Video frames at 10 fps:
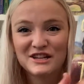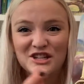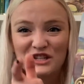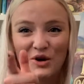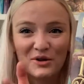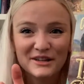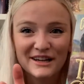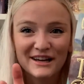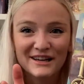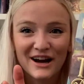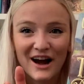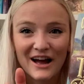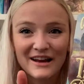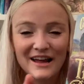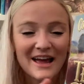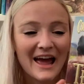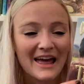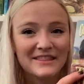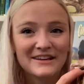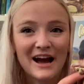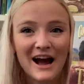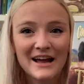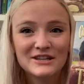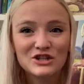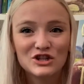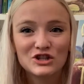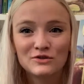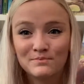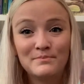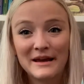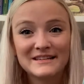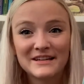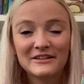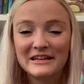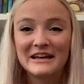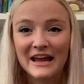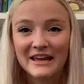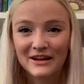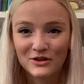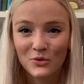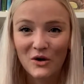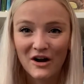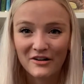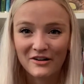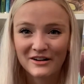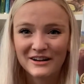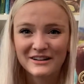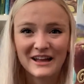She's holding a gun and the guy is basically naked in the water.